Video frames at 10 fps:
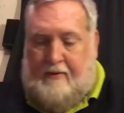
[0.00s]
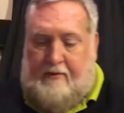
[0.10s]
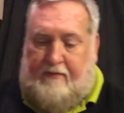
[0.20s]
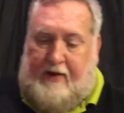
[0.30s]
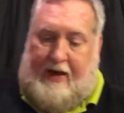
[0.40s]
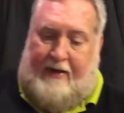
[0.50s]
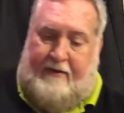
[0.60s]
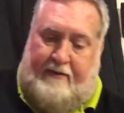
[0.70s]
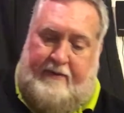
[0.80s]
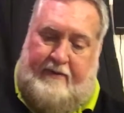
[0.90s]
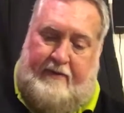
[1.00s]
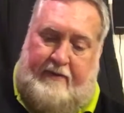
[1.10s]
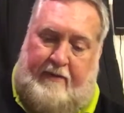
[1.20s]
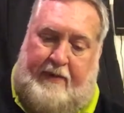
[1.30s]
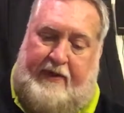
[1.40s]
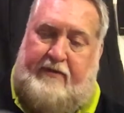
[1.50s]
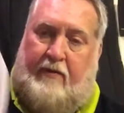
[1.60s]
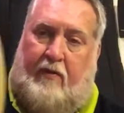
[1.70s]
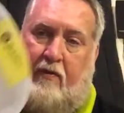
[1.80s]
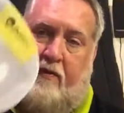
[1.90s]
You've got, everybody gets
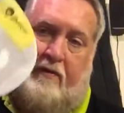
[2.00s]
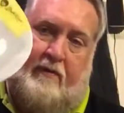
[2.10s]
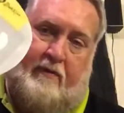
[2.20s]
their own